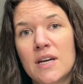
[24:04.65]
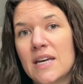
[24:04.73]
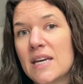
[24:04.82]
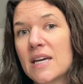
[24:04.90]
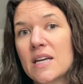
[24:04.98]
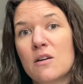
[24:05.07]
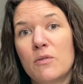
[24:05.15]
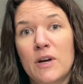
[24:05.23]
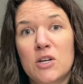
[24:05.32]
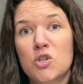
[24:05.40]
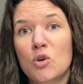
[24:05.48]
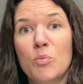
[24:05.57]
It can
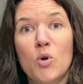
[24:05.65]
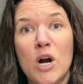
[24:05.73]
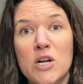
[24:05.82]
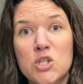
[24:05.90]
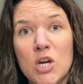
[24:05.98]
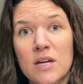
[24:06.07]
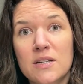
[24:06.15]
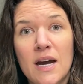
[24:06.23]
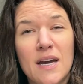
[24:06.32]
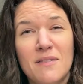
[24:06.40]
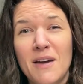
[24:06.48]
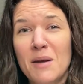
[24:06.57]
affect your project.
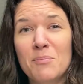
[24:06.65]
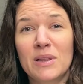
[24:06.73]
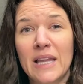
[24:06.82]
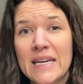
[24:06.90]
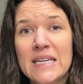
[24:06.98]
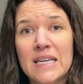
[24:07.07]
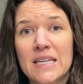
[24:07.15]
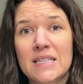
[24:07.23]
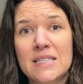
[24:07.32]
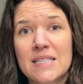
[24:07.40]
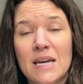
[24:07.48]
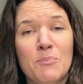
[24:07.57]
I've had
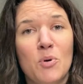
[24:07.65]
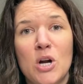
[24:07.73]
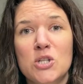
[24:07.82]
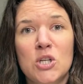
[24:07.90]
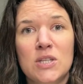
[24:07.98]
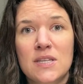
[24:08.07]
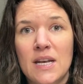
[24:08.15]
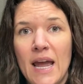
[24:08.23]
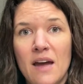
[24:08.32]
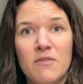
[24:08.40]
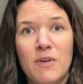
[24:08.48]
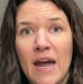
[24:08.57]
blankets and projects that
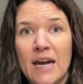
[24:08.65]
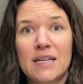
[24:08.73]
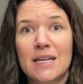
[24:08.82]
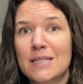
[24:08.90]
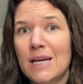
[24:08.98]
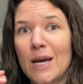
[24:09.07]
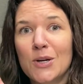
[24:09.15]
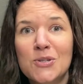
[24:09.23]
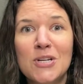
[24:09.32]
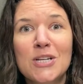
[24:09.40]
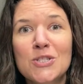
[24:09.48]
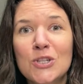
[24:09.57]
have had tighter
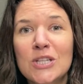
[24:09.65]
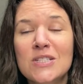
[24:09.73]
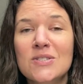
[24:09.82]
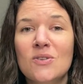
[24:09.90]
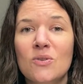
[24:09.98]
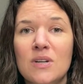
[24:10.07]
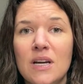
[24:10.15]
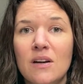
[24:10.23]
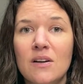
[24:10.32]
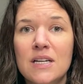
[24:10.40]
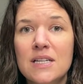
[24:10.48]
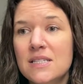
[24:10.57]
tension in certain
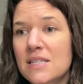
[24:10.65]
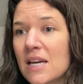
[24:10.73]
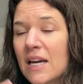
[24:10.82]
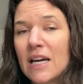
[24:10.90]
areas